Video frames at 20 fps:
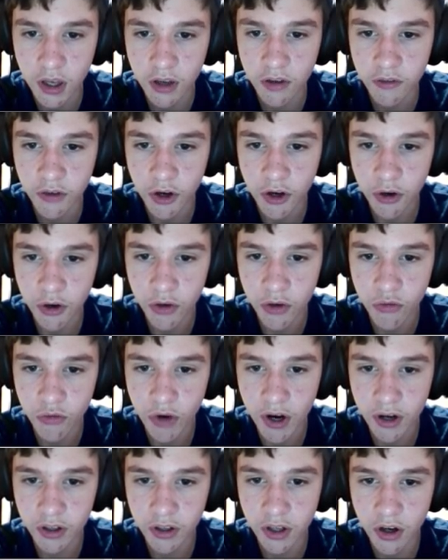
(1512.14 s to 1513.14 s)
Very
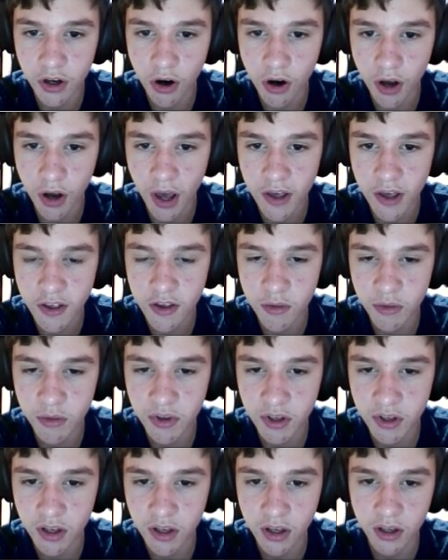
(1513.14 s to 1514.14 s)
rarely are S C
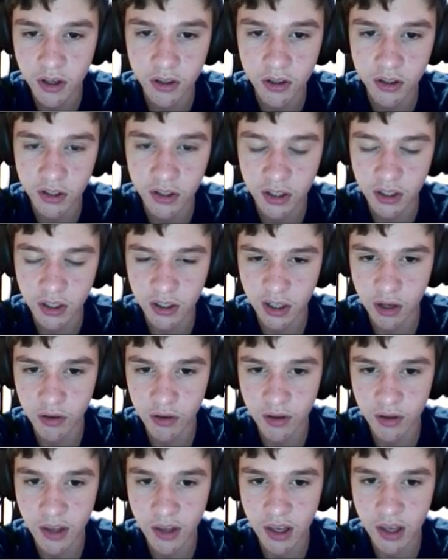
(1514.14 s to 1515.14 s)
P allowed
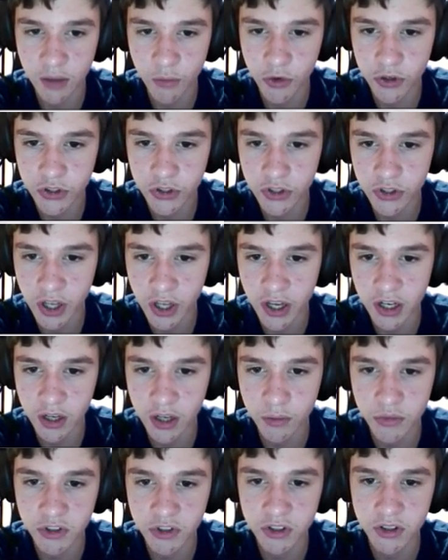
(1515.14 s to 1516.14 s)
to take personal
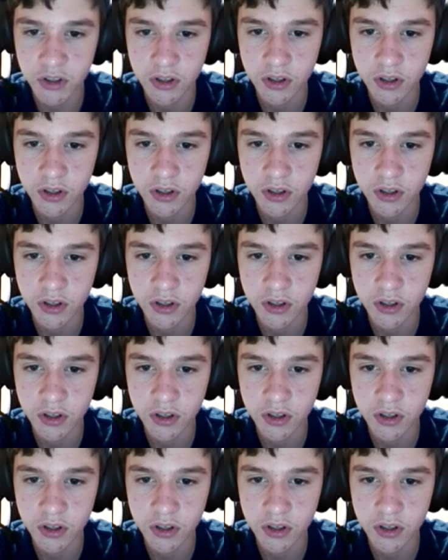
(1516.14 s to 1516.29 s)
items.